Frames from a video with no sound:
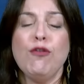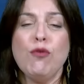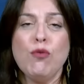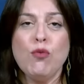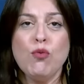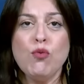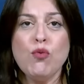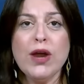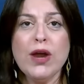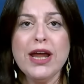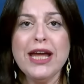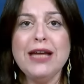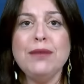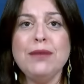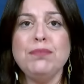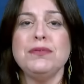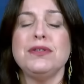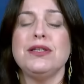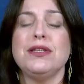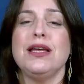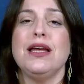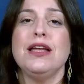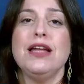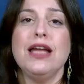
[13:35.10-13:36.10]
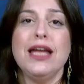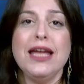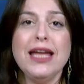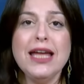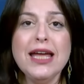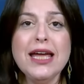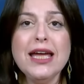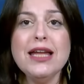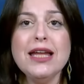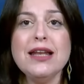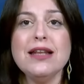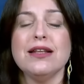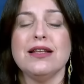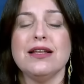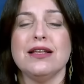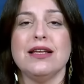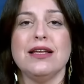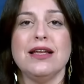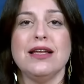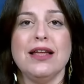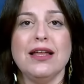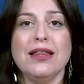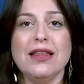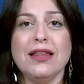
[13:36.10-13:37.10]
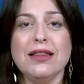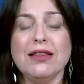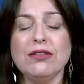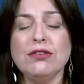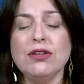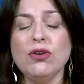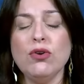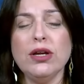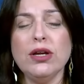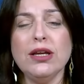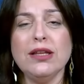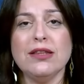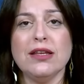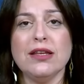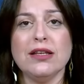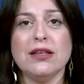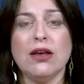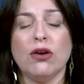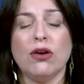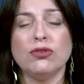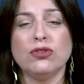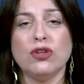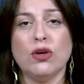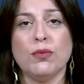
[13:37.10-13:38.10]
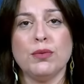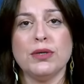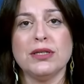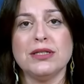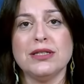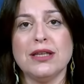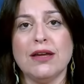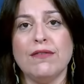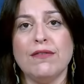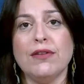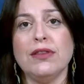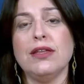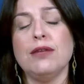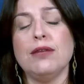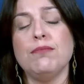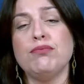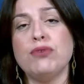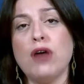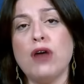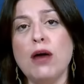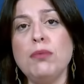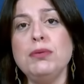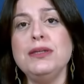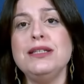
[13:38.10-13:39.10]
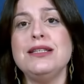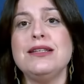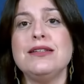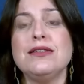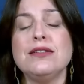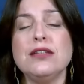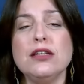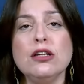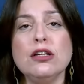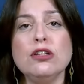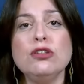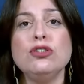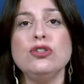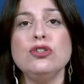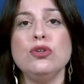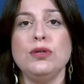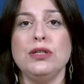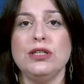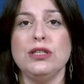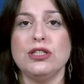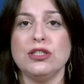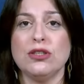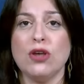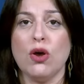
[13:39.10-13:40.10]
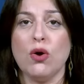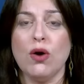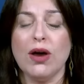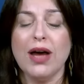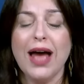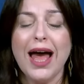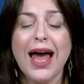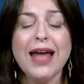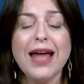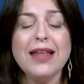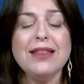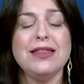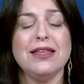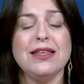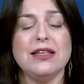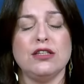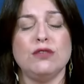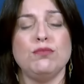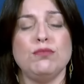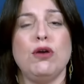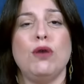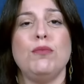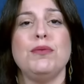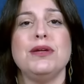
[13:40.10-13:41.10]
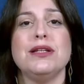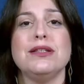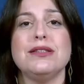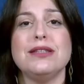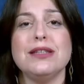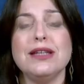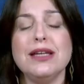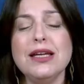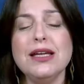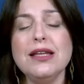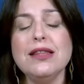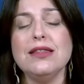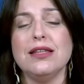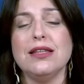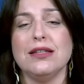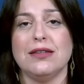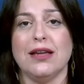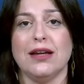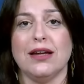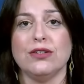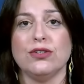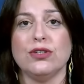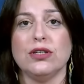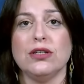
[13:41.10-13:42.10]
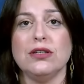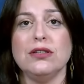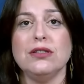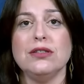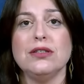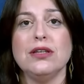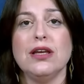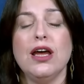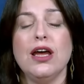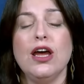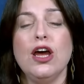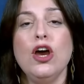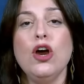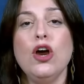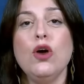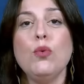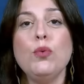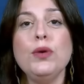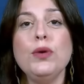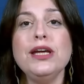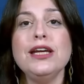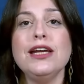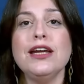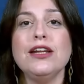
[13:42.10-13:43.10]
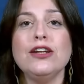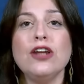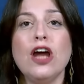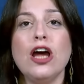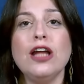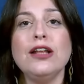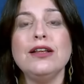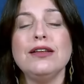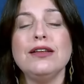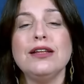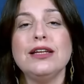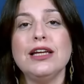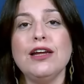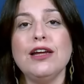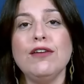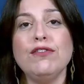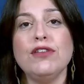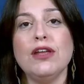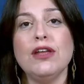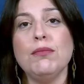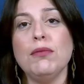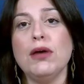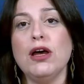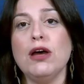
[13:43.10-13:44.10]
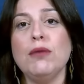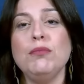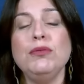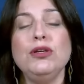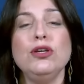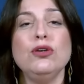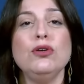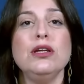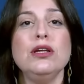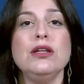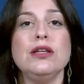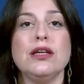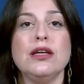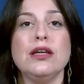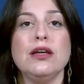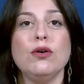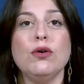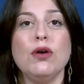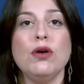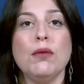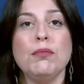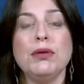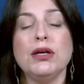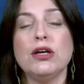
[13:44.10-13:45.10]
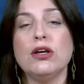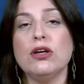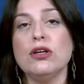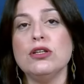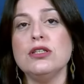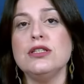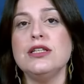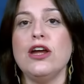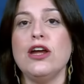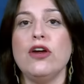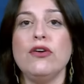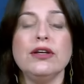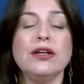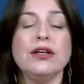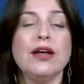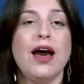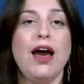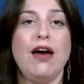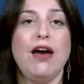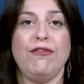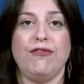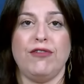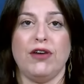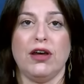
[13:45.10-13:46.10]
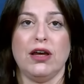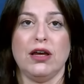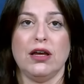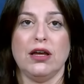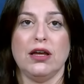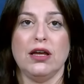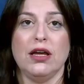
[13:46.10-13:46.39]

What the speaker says: raped in during this October 7th, and probably still doing so at this moment in the dungeons, we cannot give them immunity because they're in Rafah.